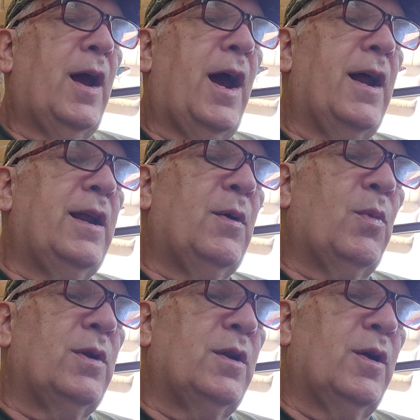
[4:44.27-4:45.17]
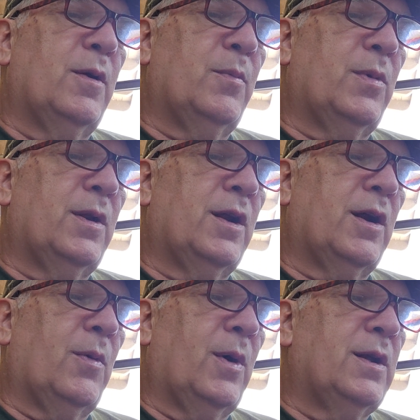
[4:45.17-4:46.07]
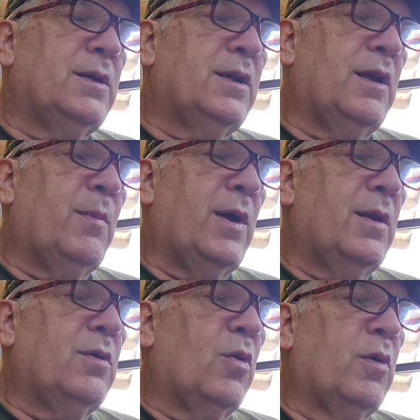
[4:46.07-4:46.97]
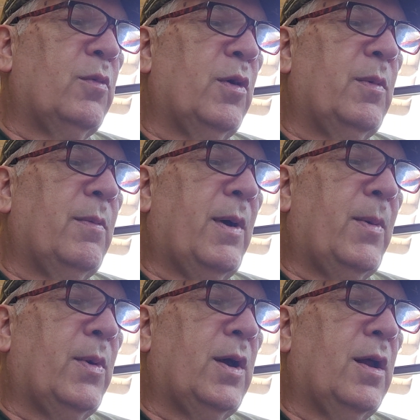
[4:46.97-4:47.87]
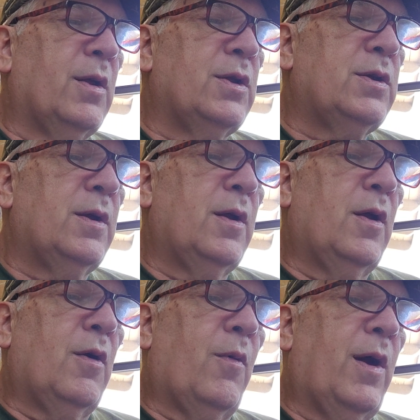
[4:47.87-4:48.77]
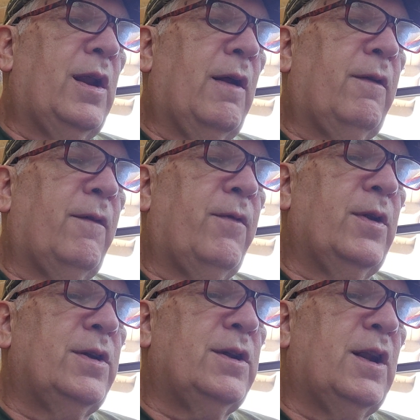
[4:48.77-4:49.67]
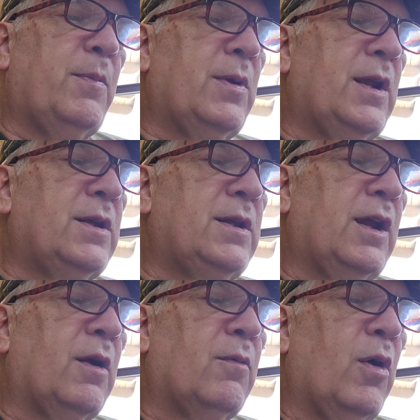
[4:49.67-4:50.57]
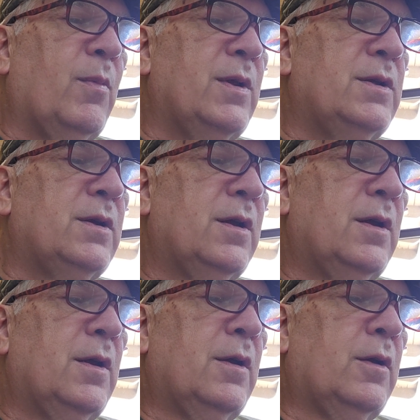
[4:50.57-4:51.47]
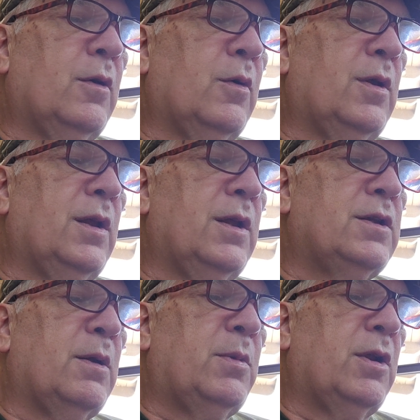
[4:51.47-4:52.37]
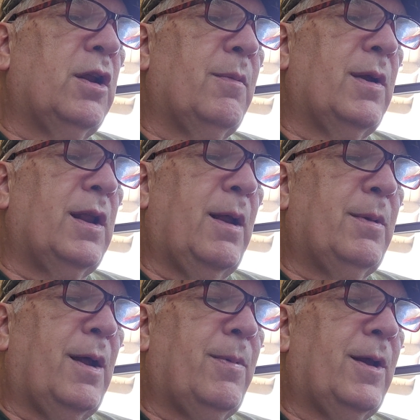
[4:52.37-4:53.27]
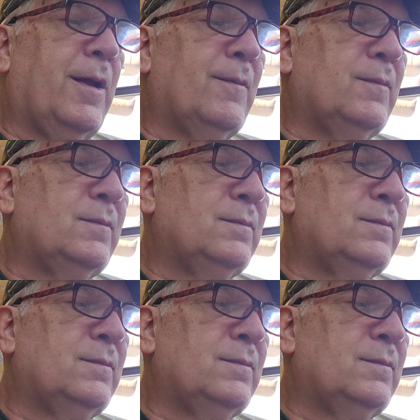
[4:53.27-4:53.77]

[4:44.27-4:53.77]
I didn't want to do it, but there I was, in my dorm room in Bible college, right after finishing up an essay on Romans, Googling something on my laptop again.